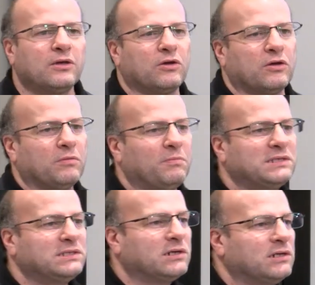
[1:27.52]
Uh,
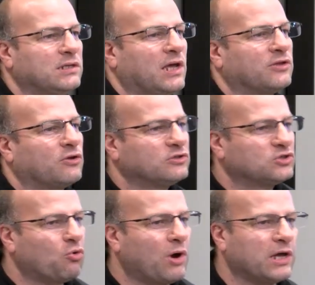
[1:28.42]
basically, they are
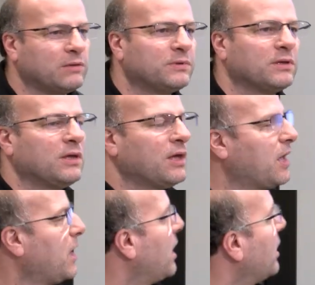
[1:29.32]
transcribed
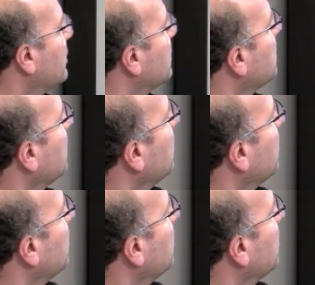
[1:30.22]
and